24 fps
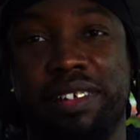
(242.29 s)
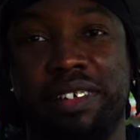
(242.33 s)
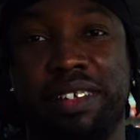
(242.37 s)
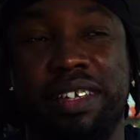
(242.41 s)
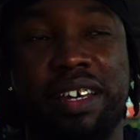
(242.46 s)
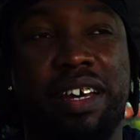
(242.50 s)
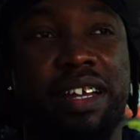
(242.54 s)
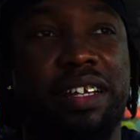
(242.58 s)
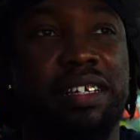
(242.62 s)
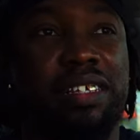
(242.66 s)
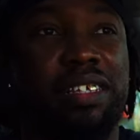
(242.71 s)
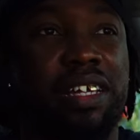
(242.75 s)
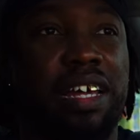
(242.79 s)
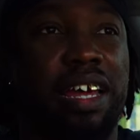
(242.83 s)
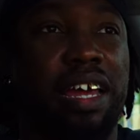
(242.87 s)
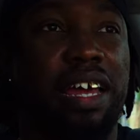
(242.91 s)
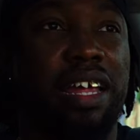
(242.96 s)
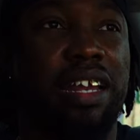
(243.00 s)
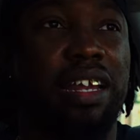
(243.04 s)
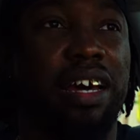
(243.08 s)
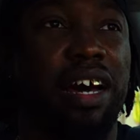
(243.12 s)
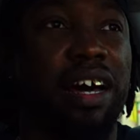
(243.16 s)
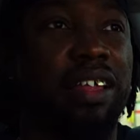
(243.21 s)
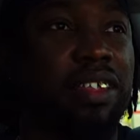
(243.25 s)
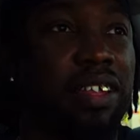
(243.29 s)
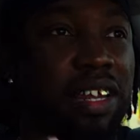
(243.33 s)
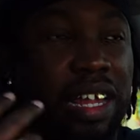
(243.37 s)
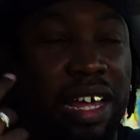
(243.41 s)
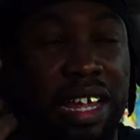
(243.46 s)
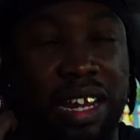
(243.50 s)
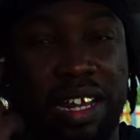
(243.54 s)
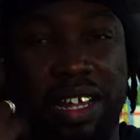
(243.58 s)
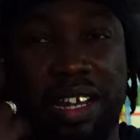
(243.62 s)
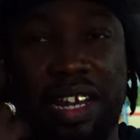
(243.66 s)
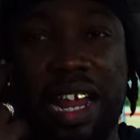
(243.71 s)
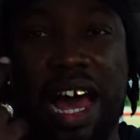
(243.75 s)
you understand, other
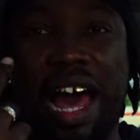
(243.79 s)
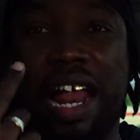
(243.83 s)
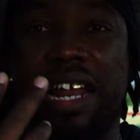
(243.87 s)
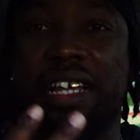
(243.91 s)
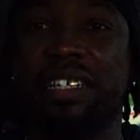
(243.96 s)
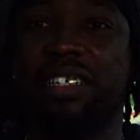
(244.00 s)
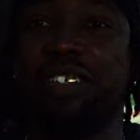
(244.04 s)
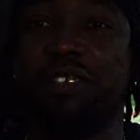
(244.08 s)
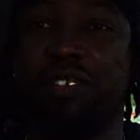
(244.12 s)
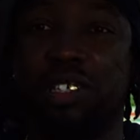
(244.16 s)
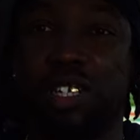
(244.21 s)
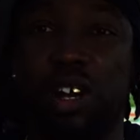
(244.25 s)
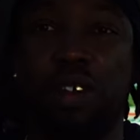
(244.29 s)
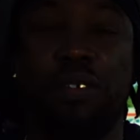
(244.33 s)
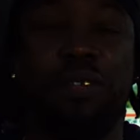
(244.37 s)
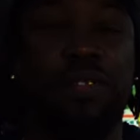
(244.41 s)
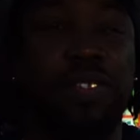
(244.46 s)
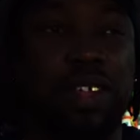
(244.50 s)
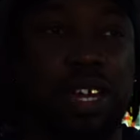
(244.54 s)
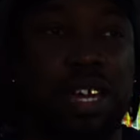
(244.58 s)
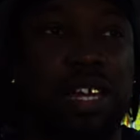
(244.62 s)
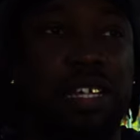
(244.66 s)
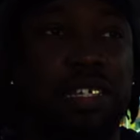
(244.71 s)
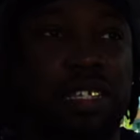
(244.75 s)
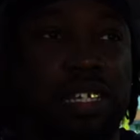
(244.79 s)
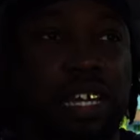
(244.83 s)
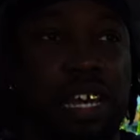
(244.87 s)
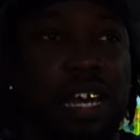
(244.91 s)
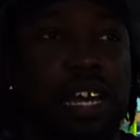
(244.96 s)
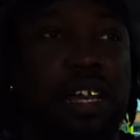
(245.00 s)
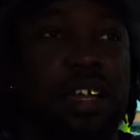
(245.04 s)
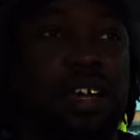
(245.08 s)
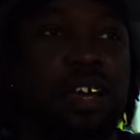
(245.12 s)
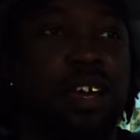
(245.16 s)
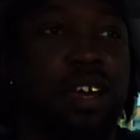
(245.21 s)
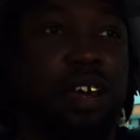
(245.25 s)
than the knowledge of certain things, that